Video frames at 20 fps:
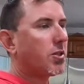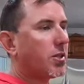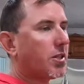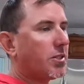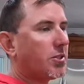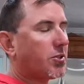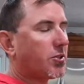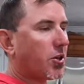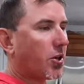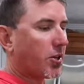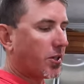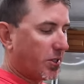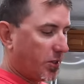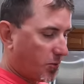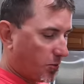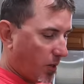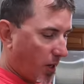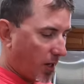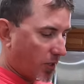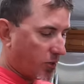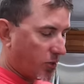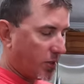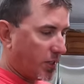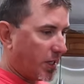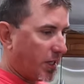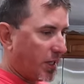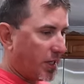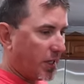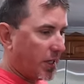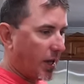These turkeys were
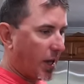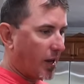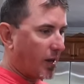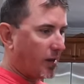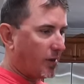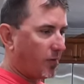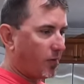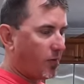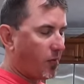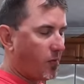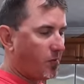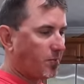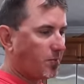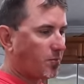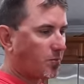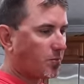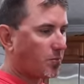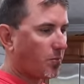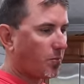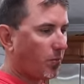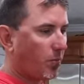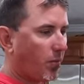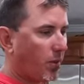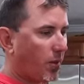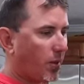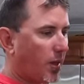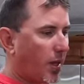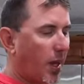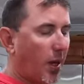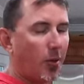actually eating out of
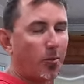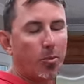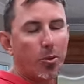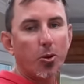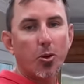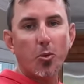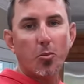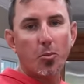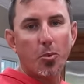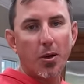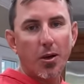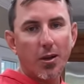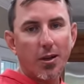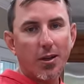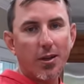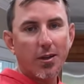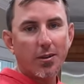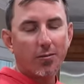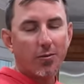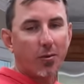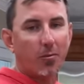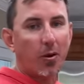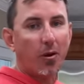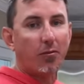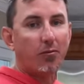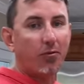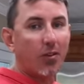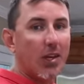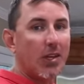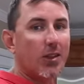cow poop from
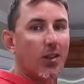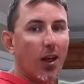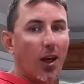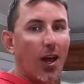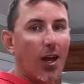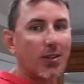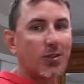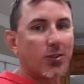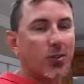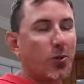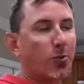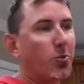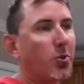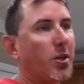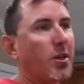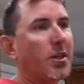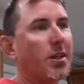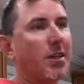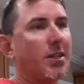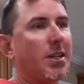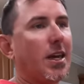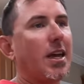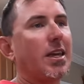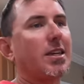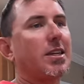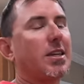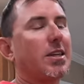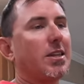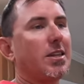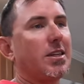a feedlot. So really,
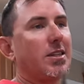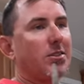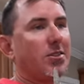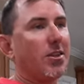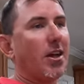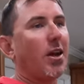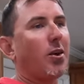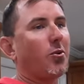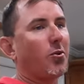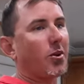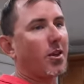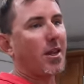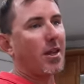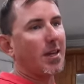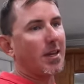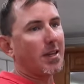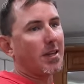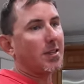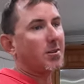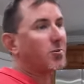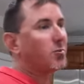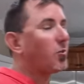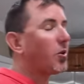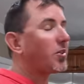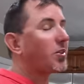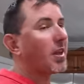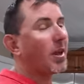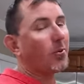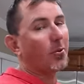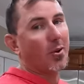technically, it's not organic because
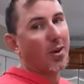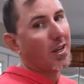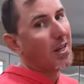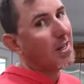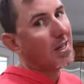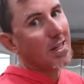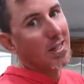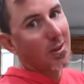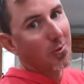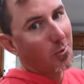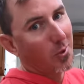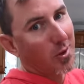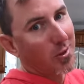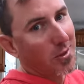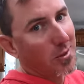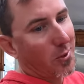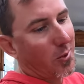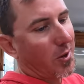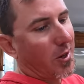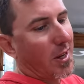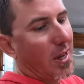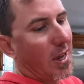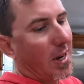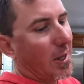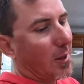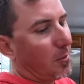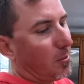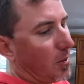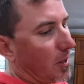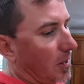what they were eating wasn't
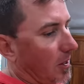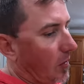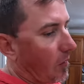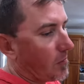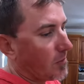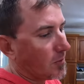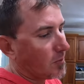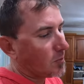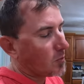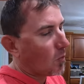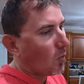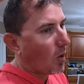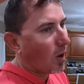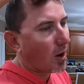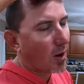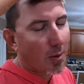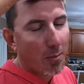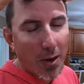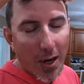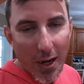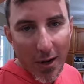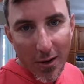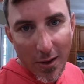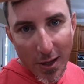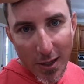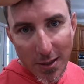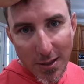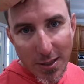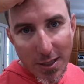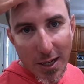organic. But are my
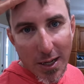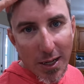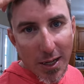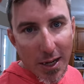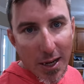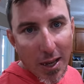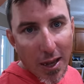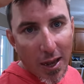hairlines kicking?